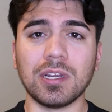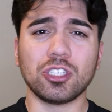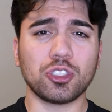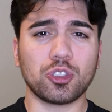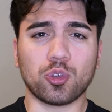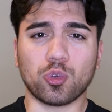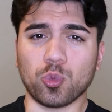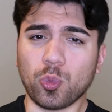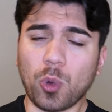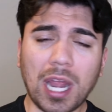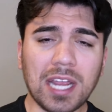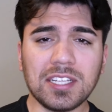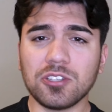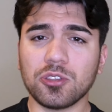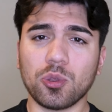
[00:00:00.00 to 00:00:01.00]
just
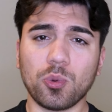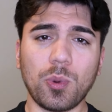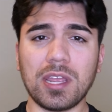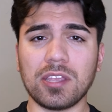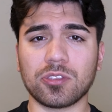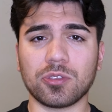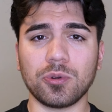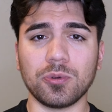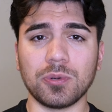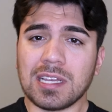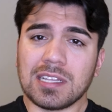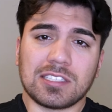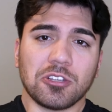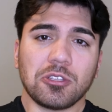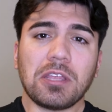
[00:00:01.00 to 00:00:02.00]
grinding their way through
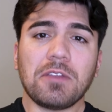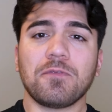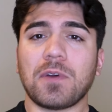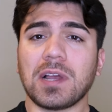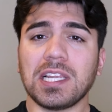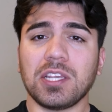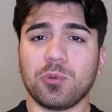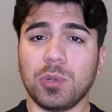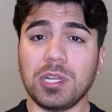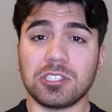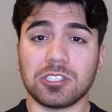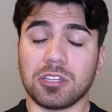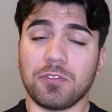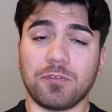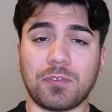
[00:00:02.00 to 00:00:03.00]
until they finally
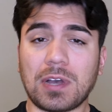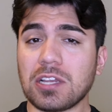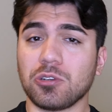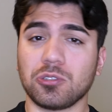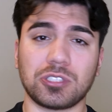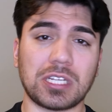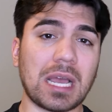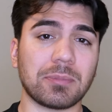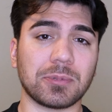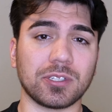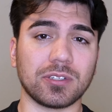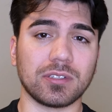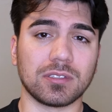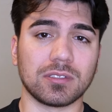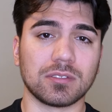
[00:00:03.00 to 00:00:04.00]
reach the final
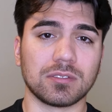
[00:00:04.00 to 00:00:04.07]
chapter.